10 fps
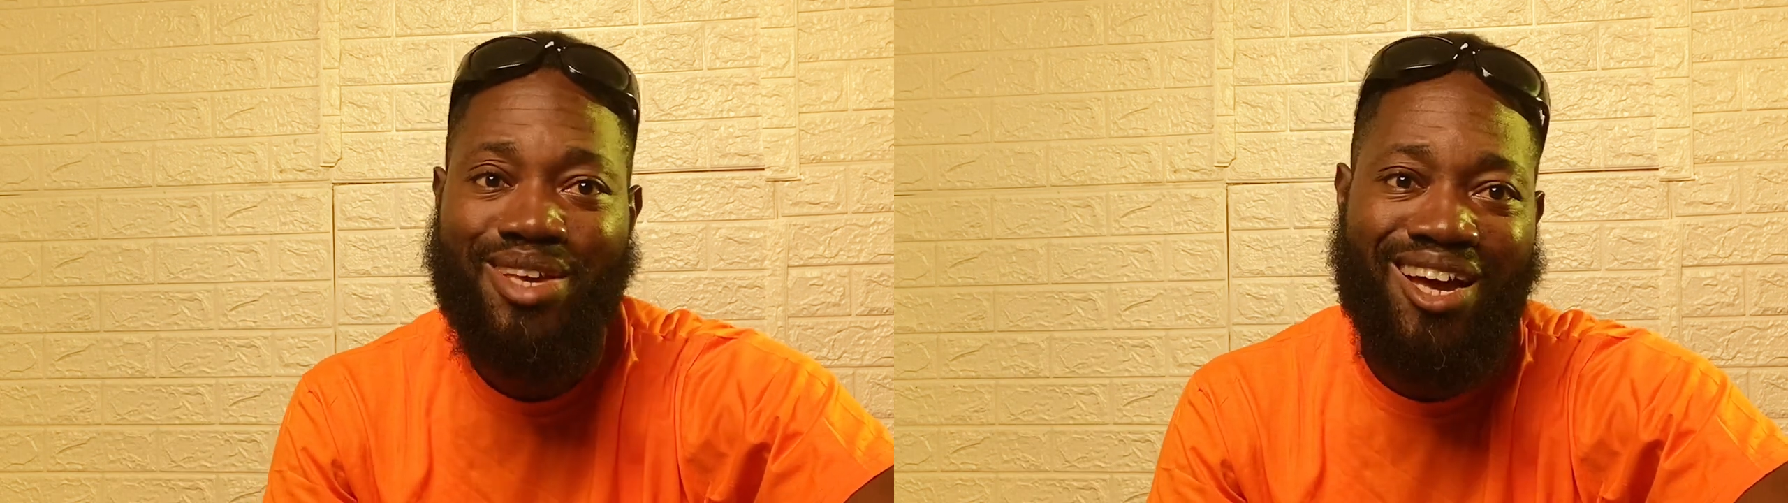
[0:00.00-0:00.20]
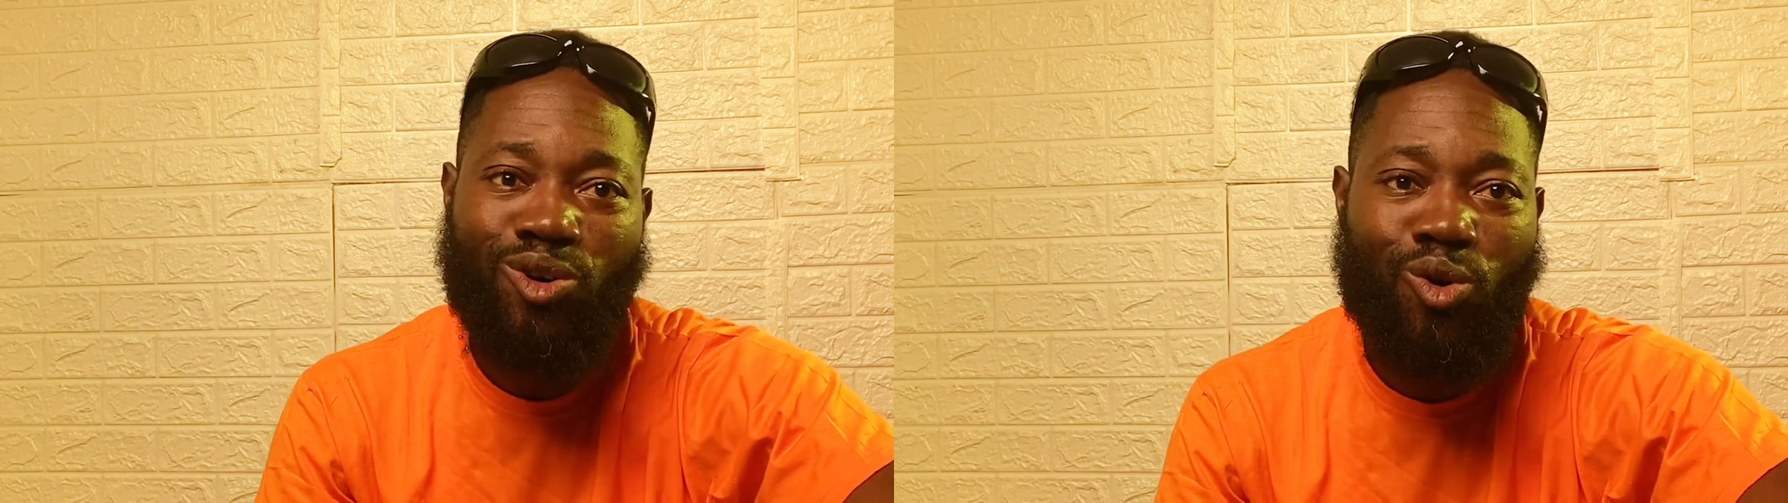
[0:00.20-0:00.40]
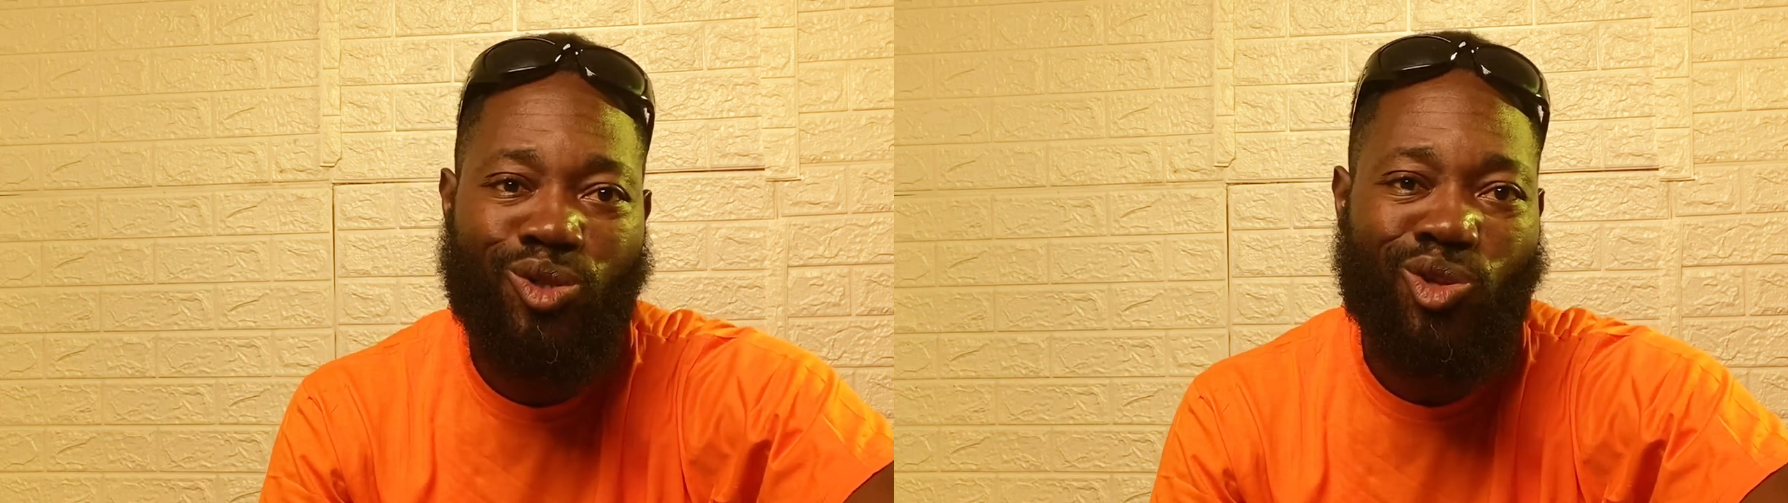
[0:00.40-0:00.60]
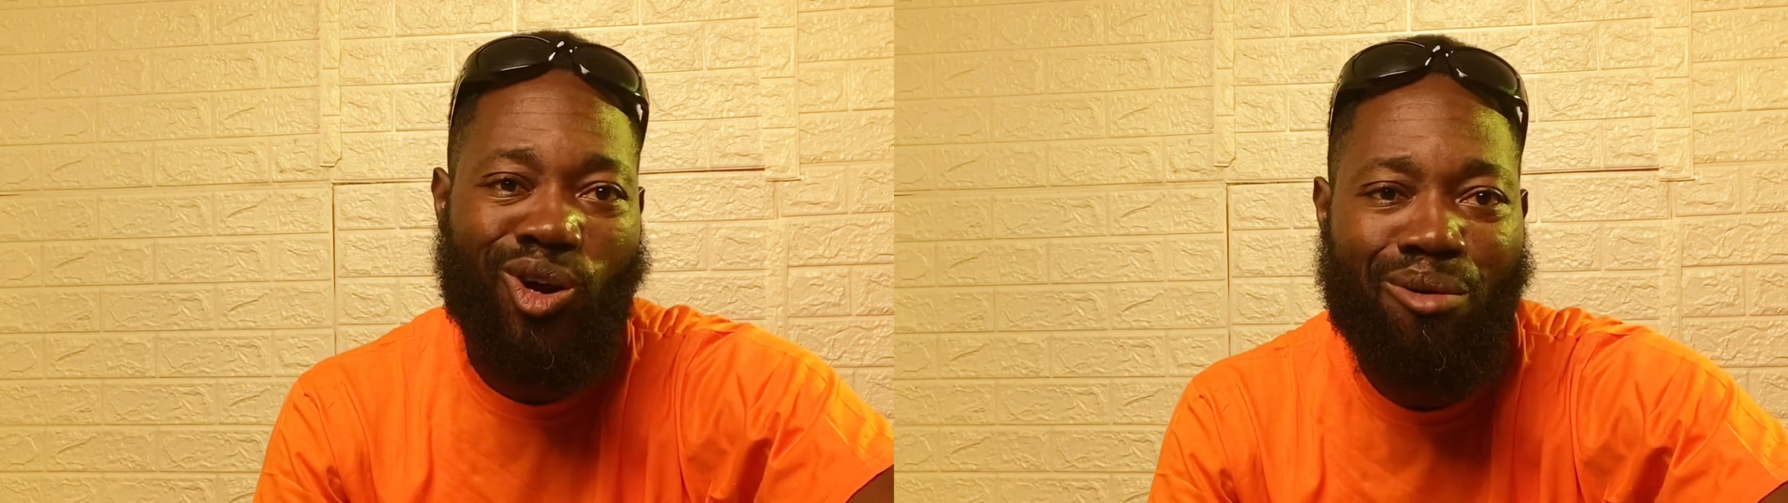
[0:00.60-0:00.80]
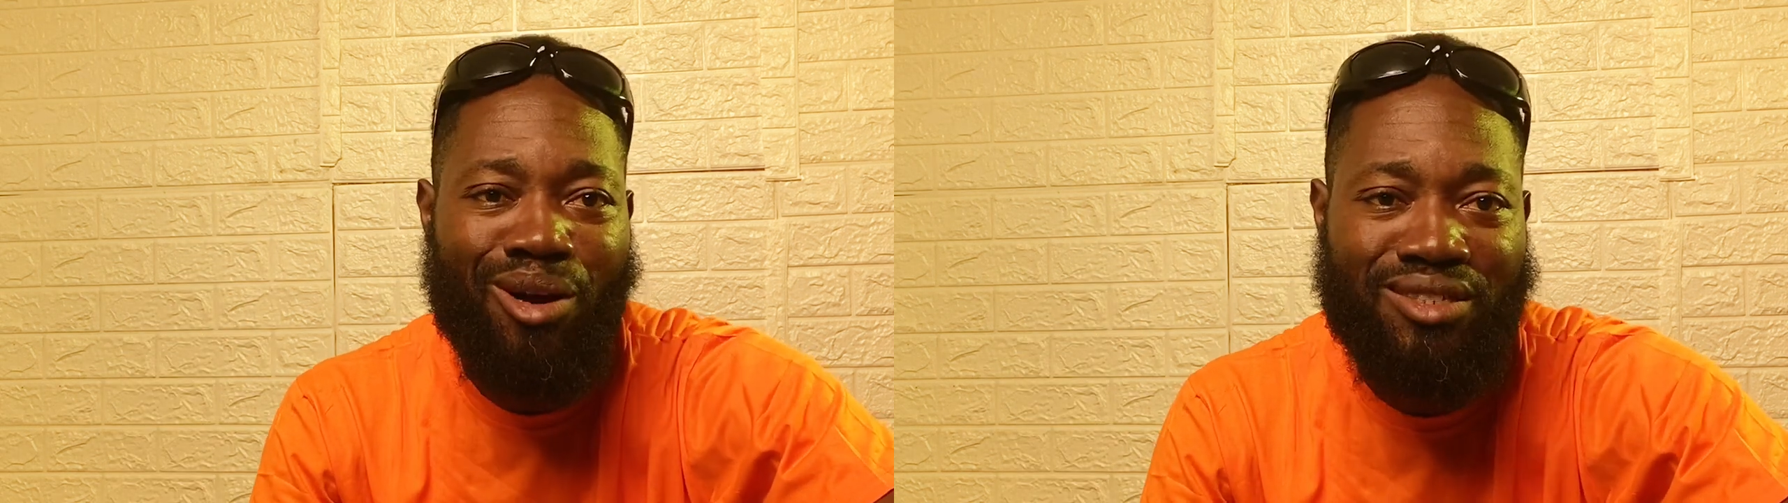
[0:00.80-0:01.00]
I don't want to talk
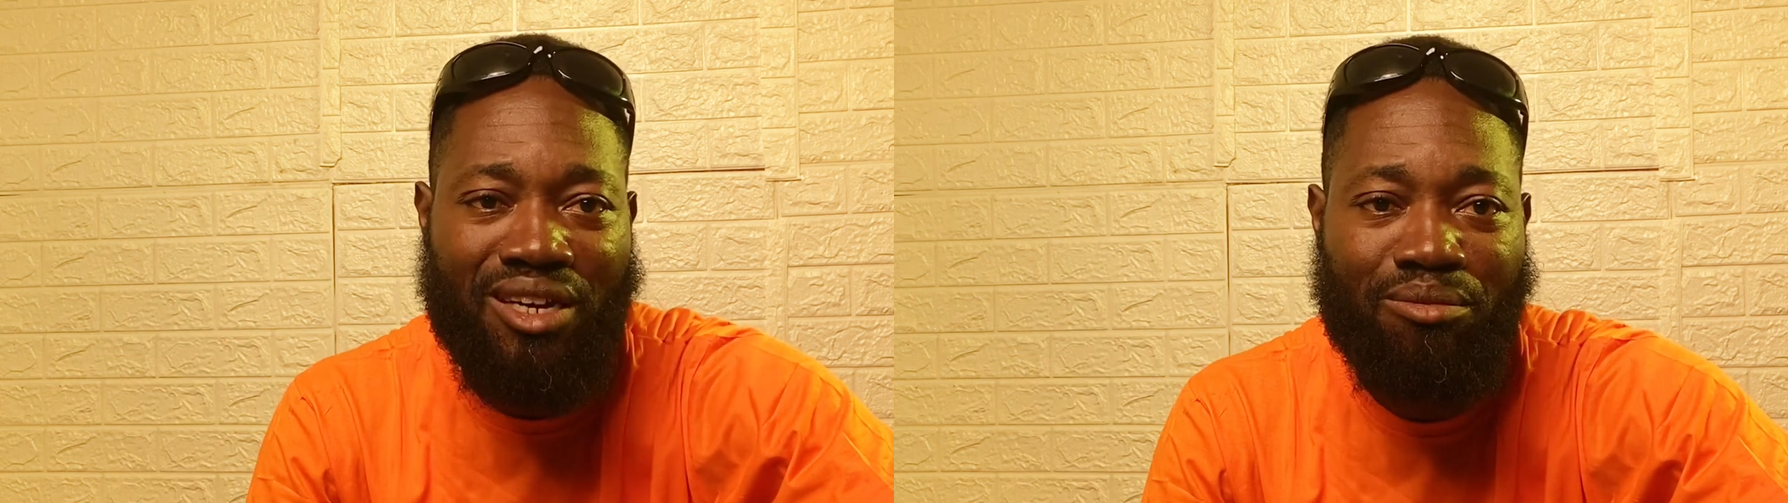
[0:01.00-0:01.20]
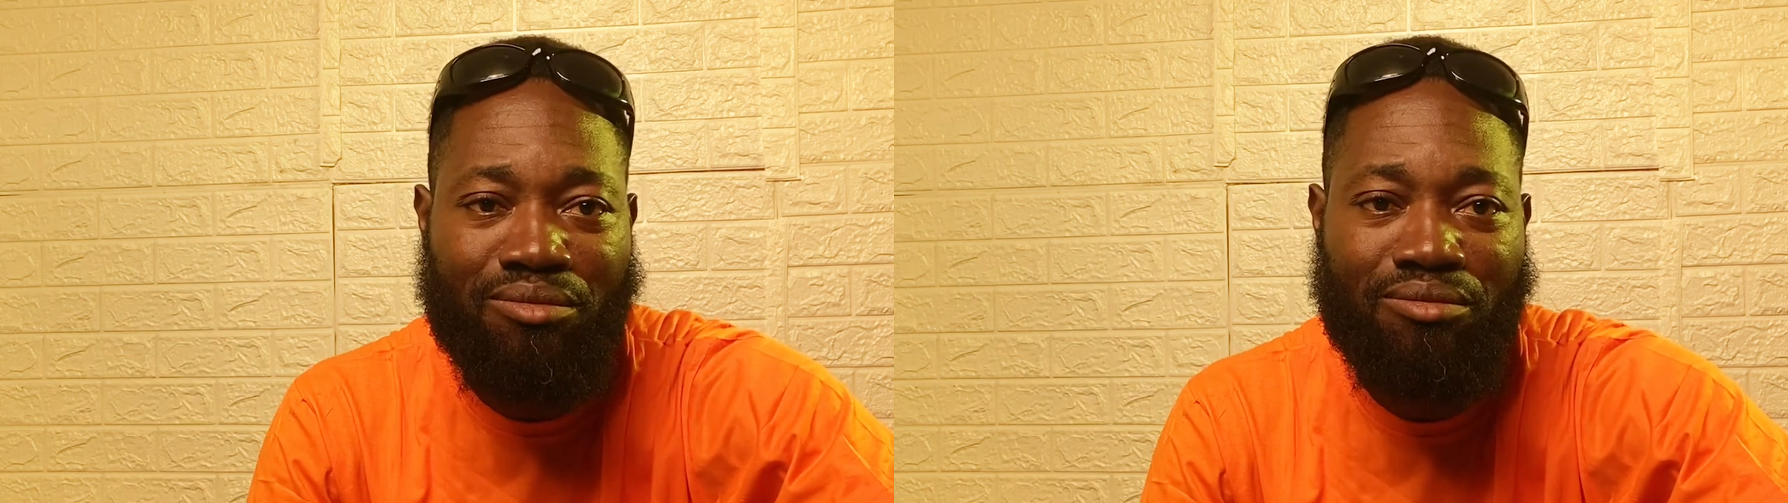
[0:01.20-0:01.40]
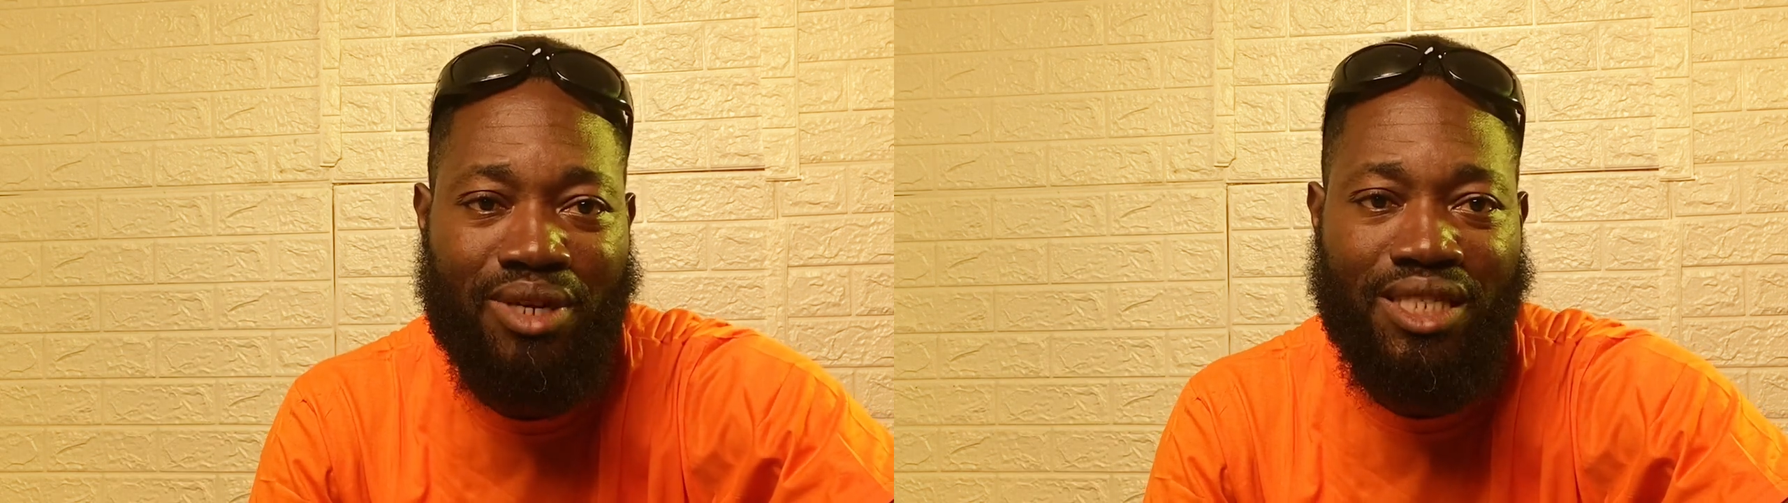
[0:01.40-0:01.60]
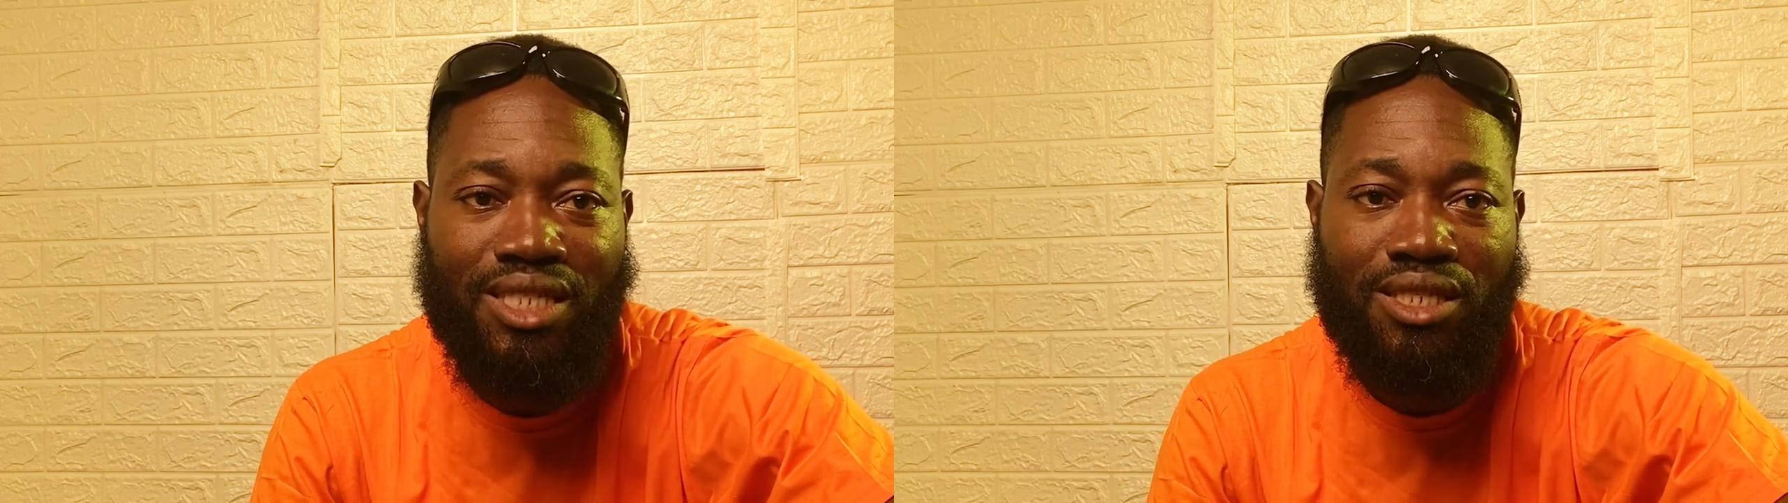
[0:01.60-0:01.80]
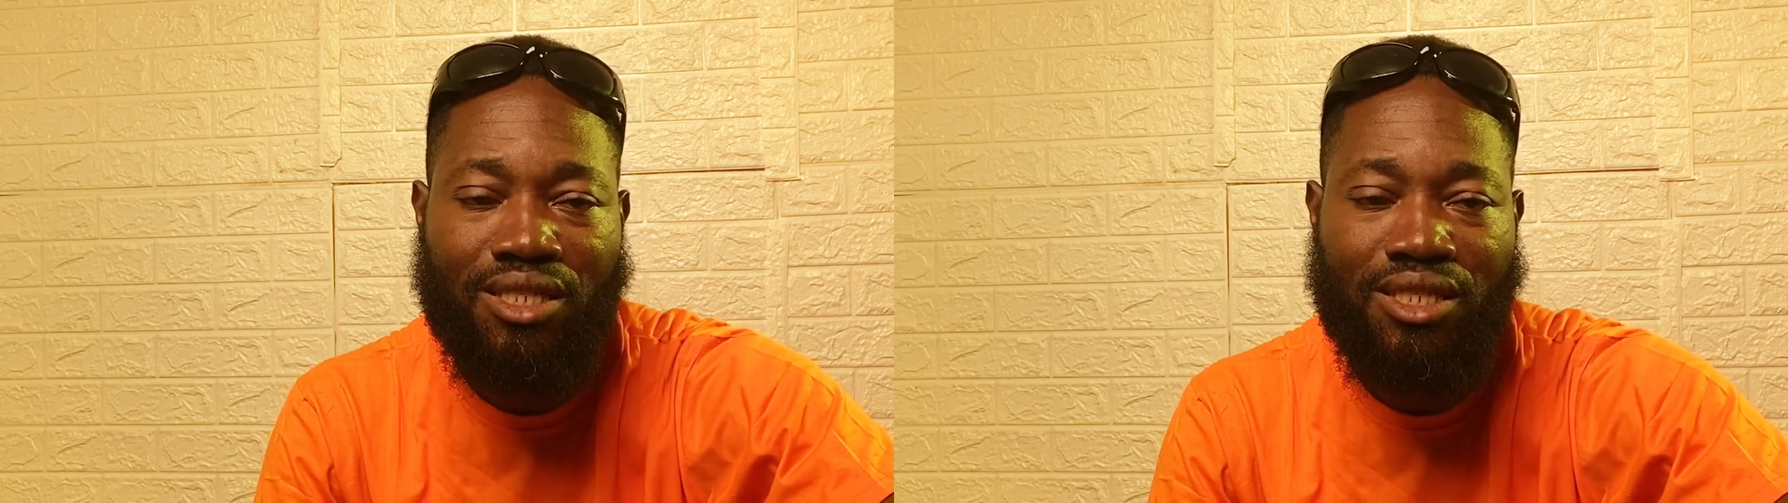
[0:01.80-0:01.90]
about them, but